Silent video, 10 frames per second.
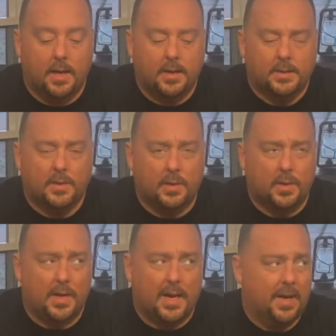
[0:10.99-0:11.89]

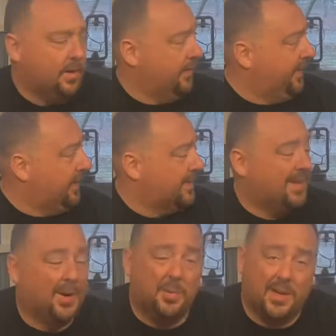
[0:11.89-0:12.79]
So, I don't know if you can
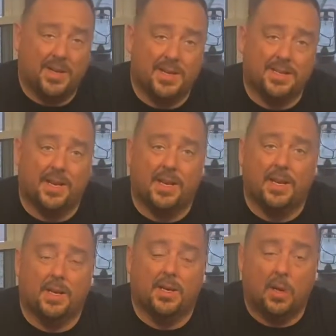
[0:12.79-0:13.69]
tell, but it is a
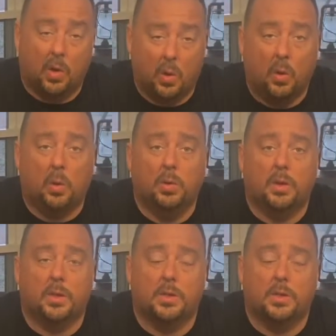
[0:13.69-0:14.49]
cold,